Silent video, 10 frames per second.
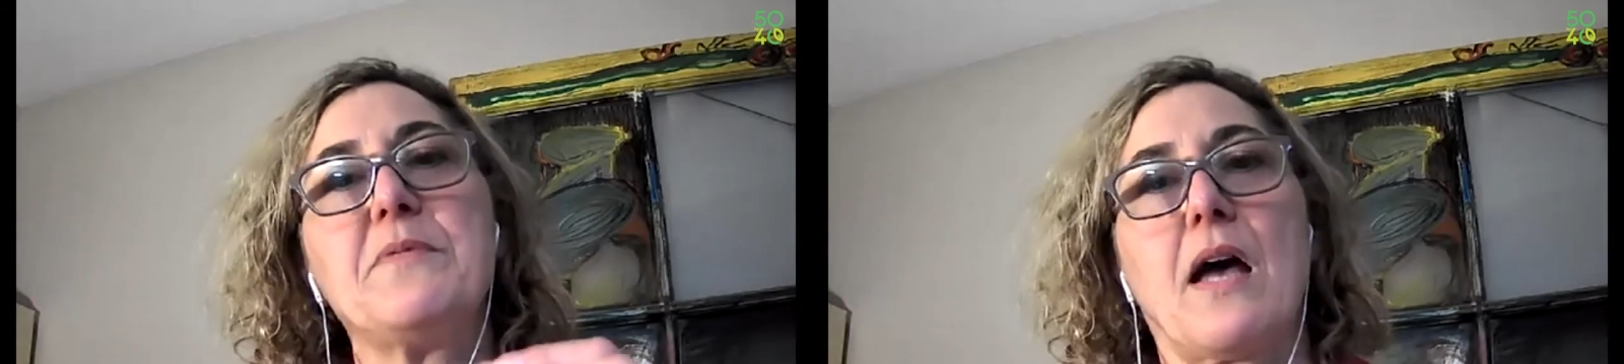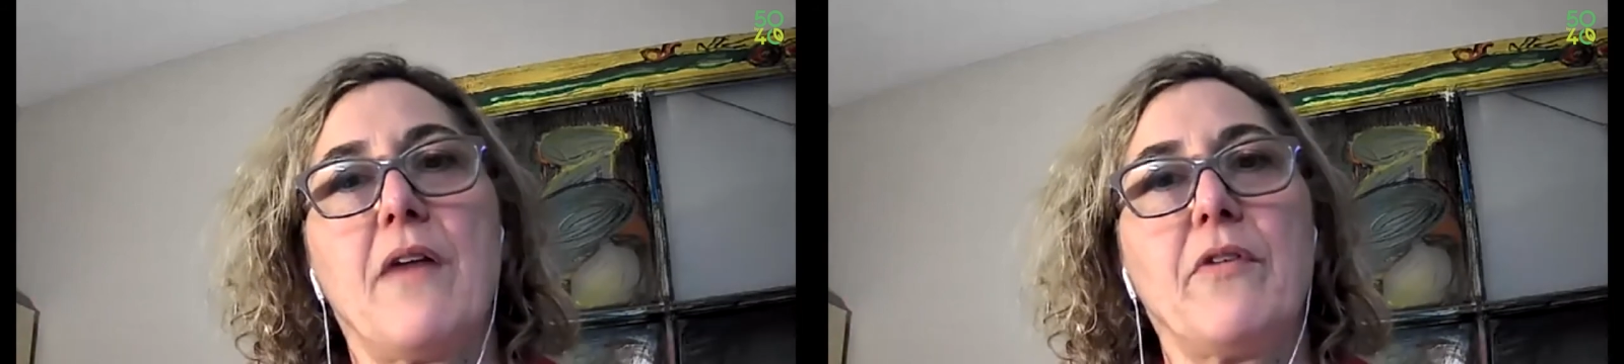
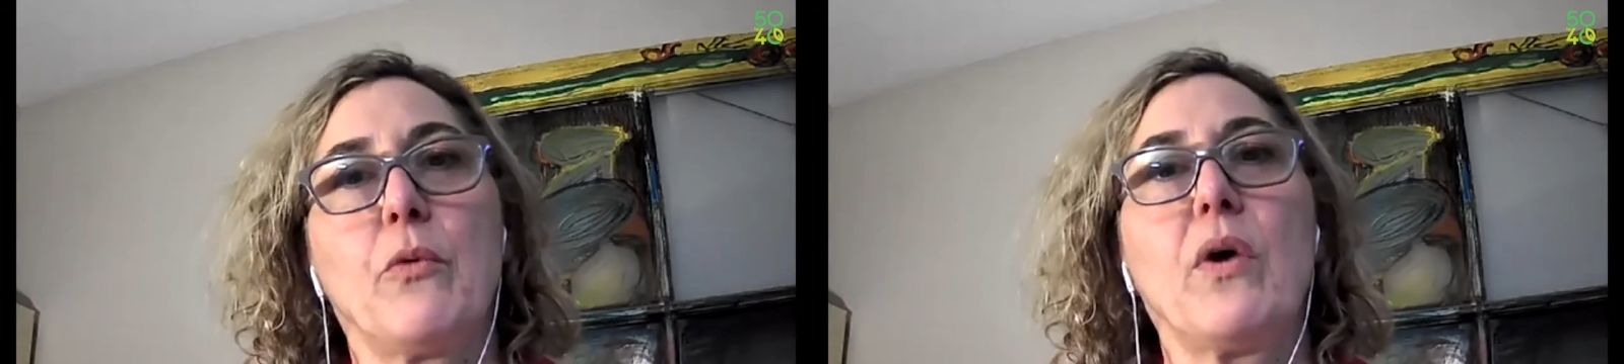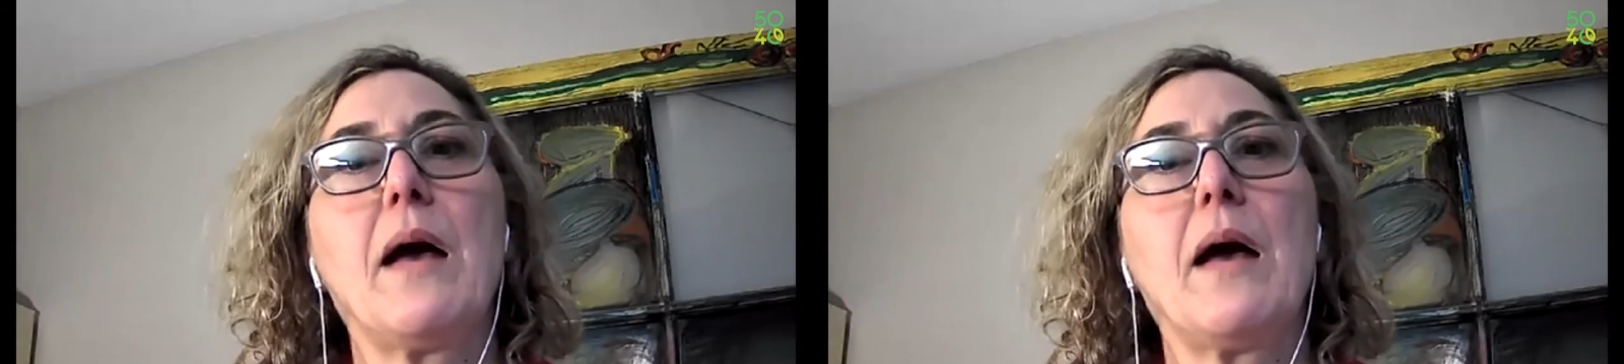and when
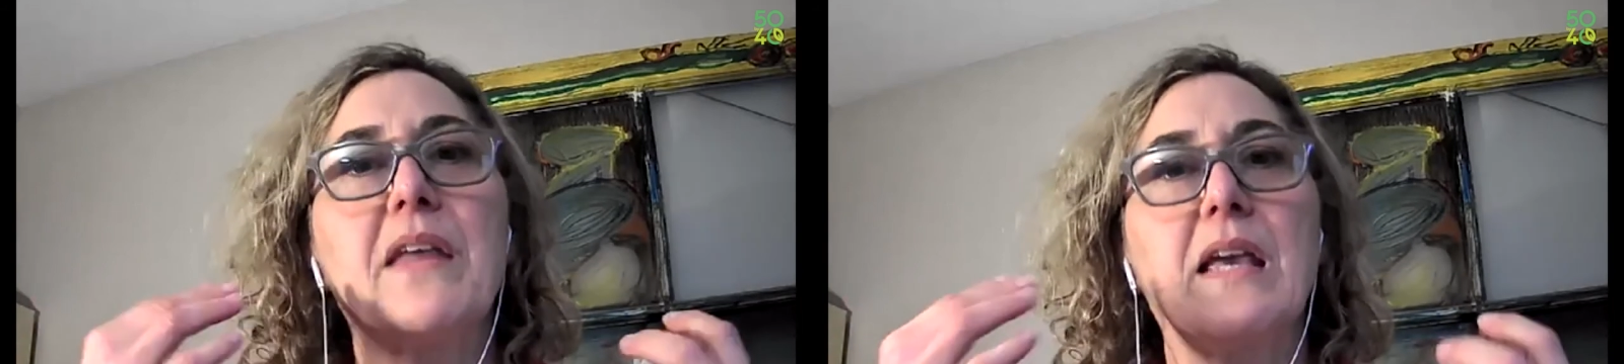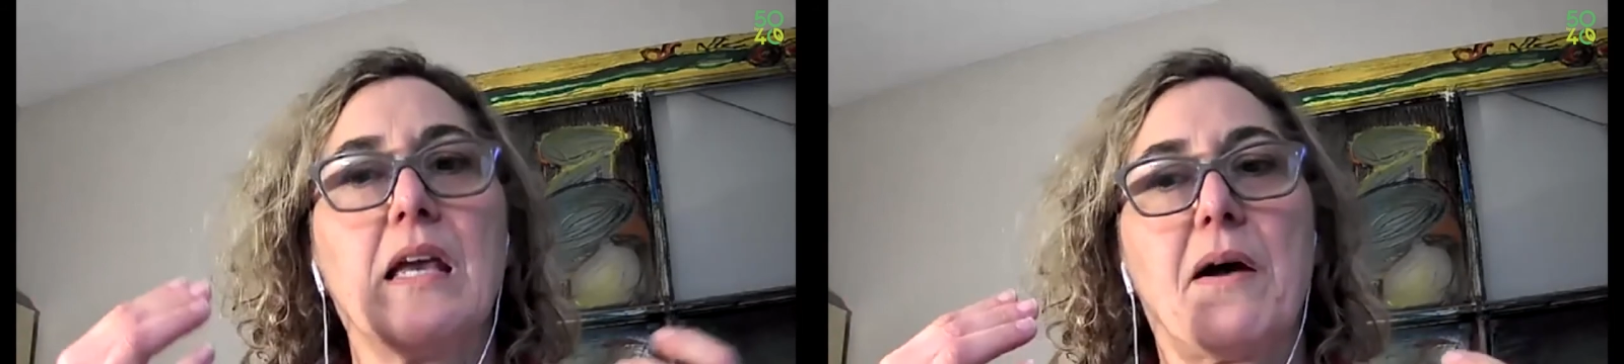I'm thinking
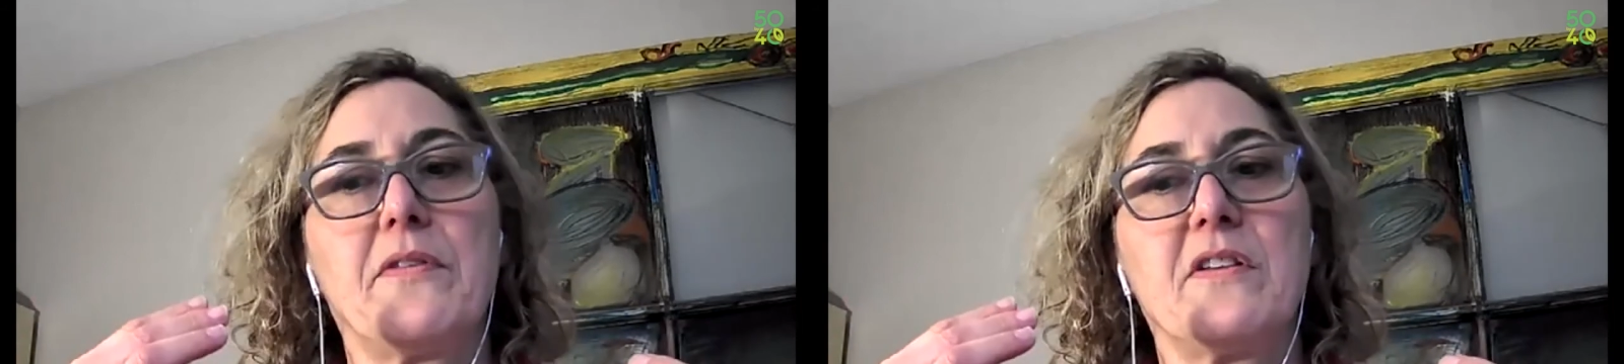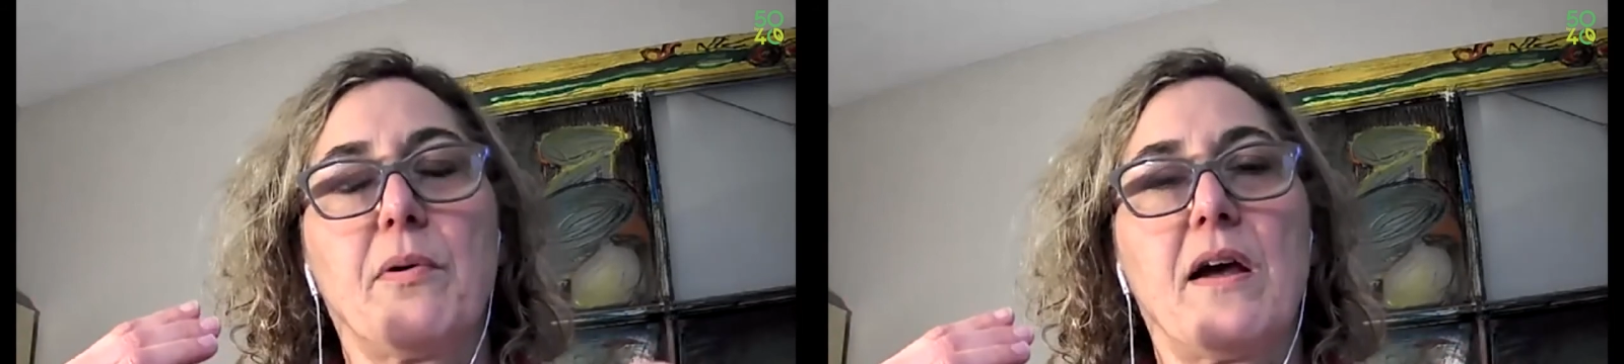about these
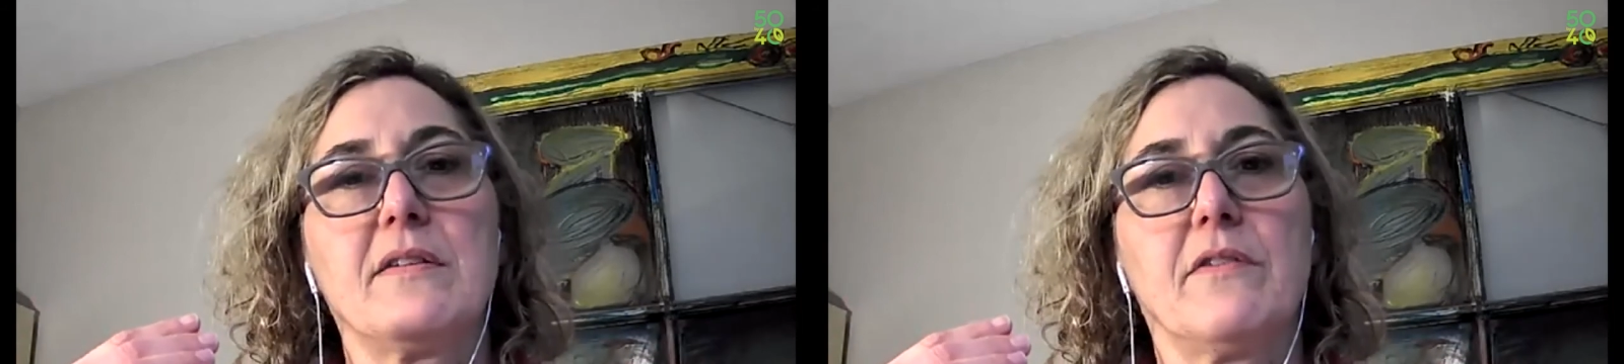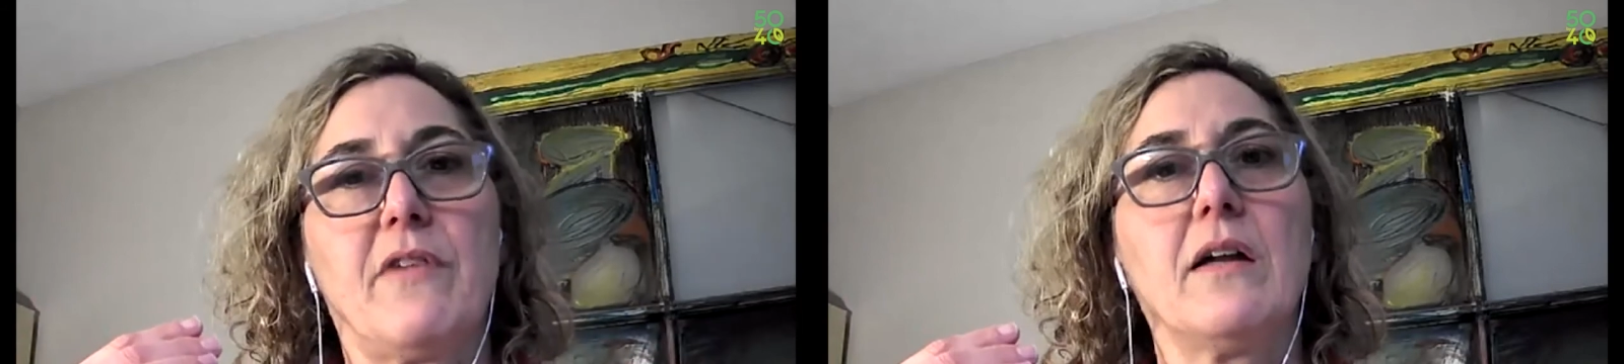surprising
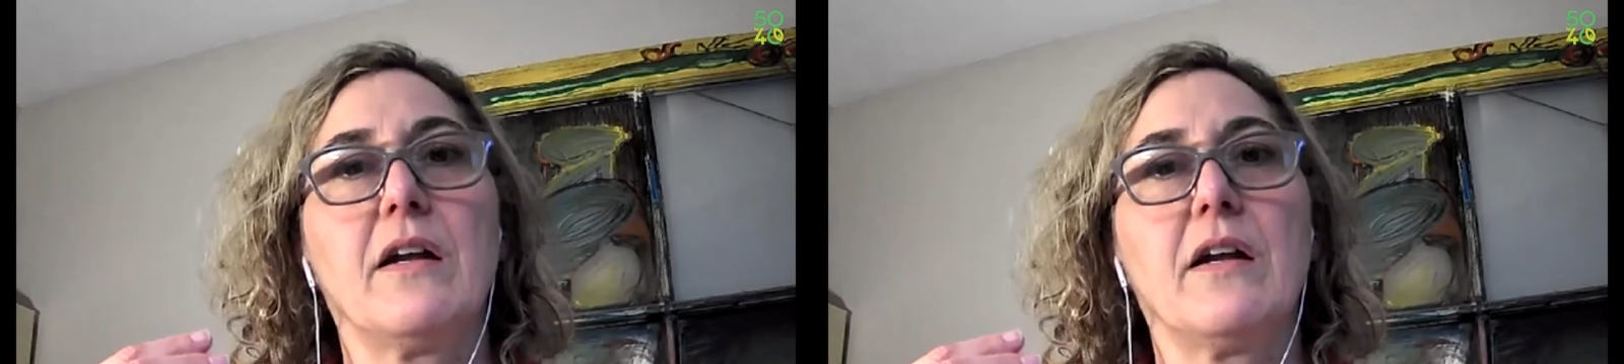validators,